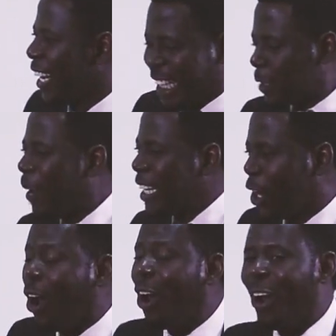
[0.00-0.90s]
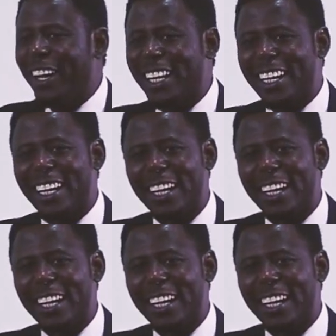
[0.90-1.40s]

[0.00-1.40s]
It's my turn.